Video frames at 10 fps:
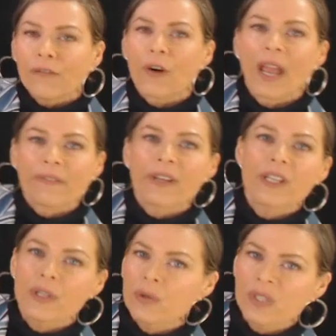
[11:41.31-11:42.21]
for
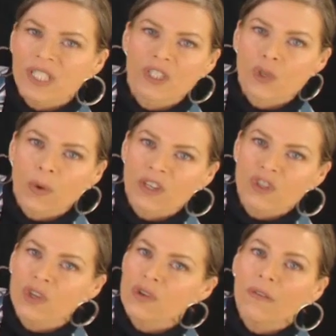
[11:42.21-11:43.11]
every new
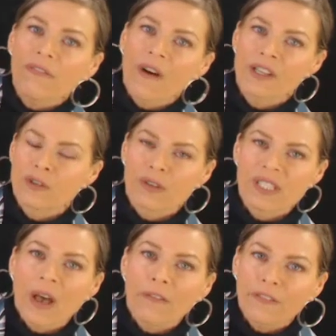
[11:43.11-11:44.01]
situation you find
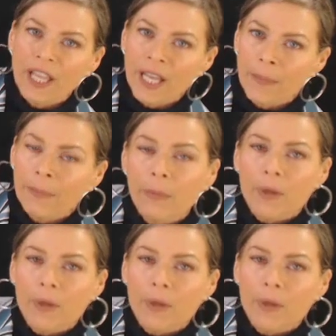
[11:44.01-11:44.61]
yourself in.